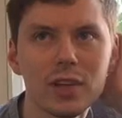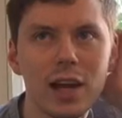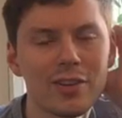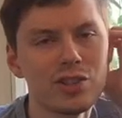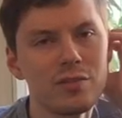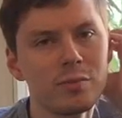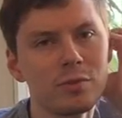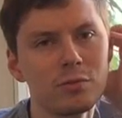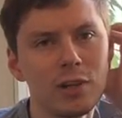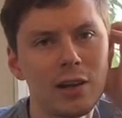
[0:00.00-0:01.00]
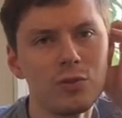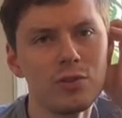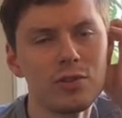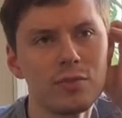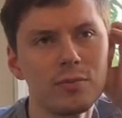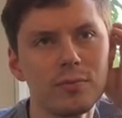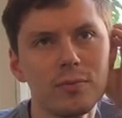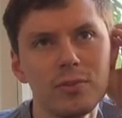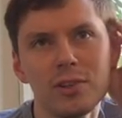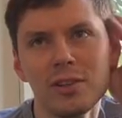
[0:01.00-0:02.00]
actually from around
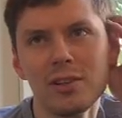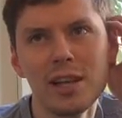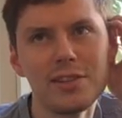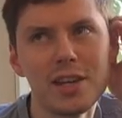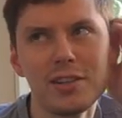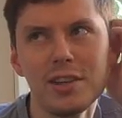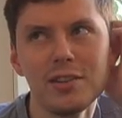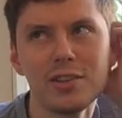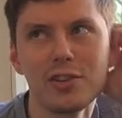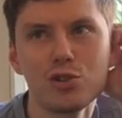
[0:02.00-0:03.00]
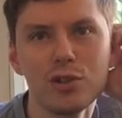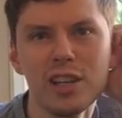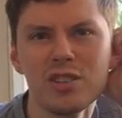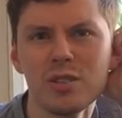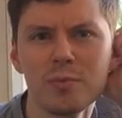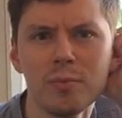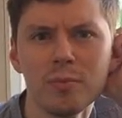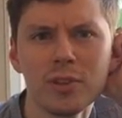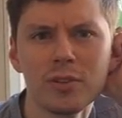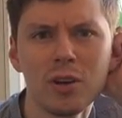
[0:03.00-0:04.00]
the late 18th century into the,
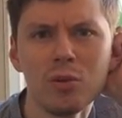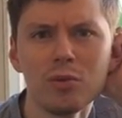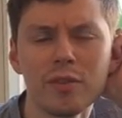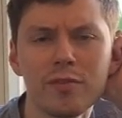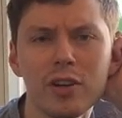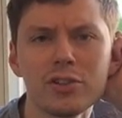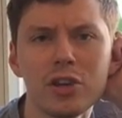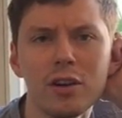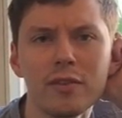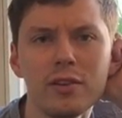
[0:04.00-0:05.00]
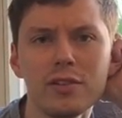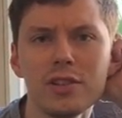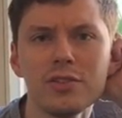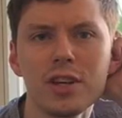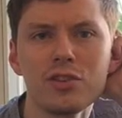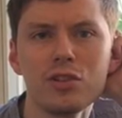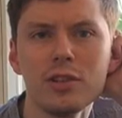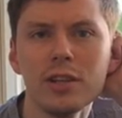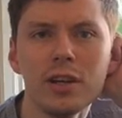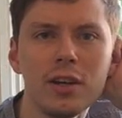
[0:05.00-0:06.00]
the whole of the first half of the 19th
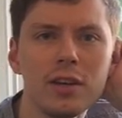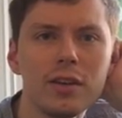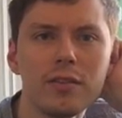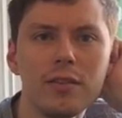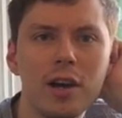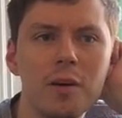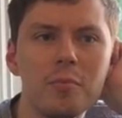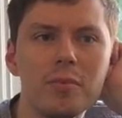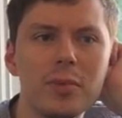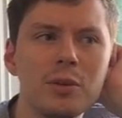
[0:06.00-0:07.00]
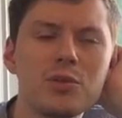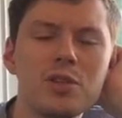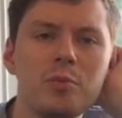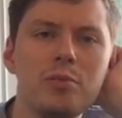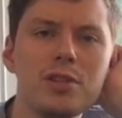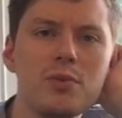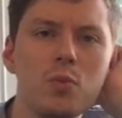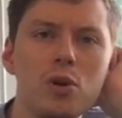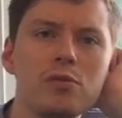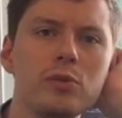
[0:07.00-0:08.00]
century, um, it was in a pretty
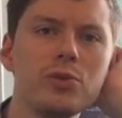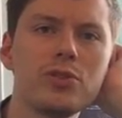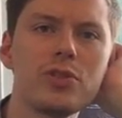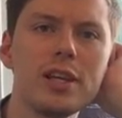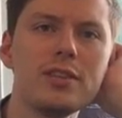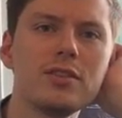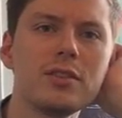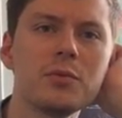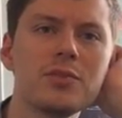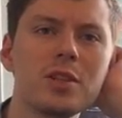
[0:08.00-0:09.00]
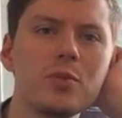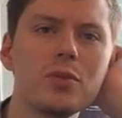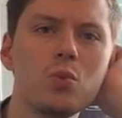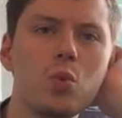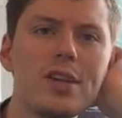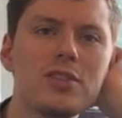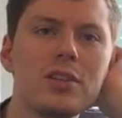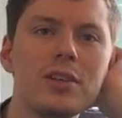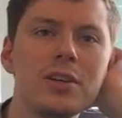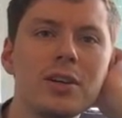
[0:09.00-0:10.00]
woeful state. And it was some of the
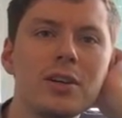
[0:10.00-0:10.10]
Wesley